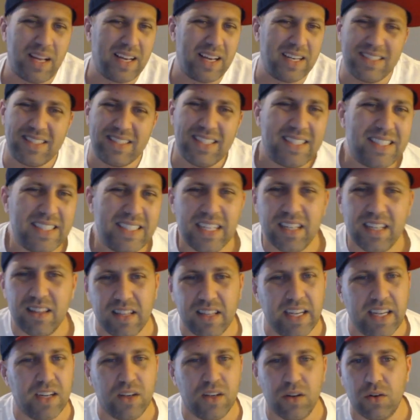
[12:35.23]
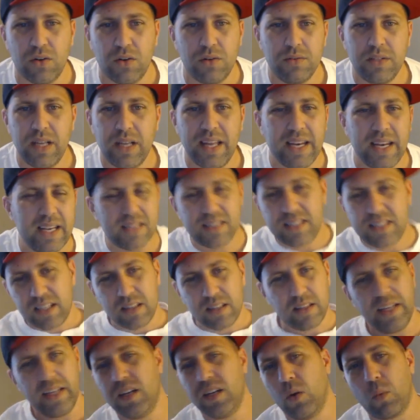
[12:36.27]
line is it's illegal. And it's
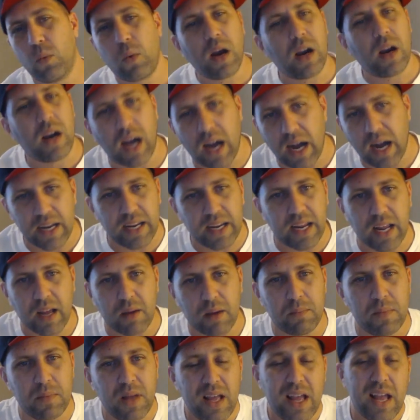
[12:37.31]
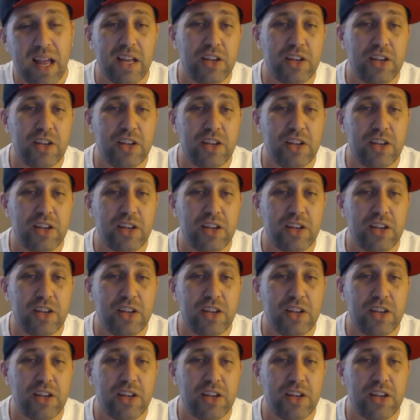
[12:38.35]
illegal where I am.